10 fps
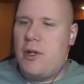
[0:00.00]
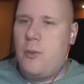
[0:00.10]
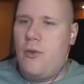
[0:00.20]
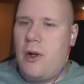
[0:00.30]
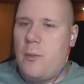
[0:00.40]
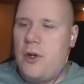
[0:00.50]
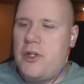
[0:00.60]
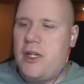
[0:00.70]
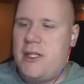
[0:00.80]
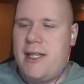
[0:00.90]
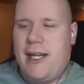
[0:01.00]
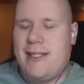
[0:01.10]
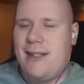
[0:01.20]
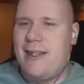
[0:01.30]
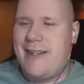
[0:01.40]
move on bridges that
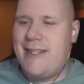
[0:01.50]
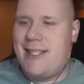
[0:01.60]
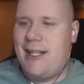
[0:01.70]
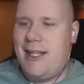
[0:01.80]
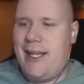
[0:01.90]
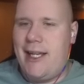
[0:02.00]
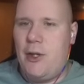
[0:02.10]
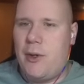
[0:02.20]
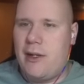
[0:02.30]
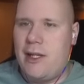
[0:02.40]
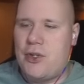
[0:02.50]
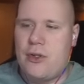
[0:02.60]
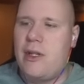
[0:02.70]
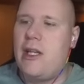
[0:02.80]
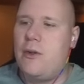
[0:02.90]
is a little silly. You can
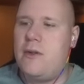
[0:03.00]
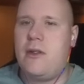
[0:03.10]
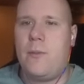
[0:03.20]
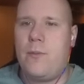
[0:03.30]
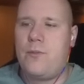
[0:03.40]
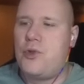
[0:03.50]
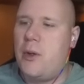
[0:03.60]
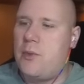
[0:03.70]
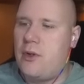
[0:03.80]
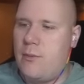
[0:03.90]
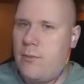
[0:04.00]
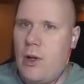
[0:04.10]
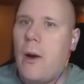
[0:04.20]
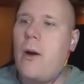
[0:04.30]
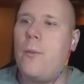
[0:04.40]
literally use a ship to
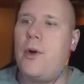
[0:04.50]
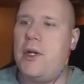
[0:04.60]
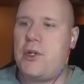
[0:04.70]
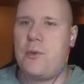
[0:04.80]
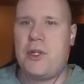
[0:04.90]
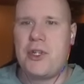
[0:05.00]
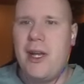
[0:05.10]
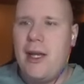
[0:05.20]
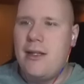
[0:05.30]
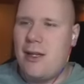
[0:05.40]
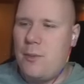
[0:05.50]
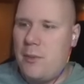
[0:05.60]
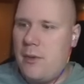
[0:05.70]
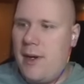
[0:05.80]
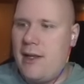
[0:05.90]
block a bridge, which some people might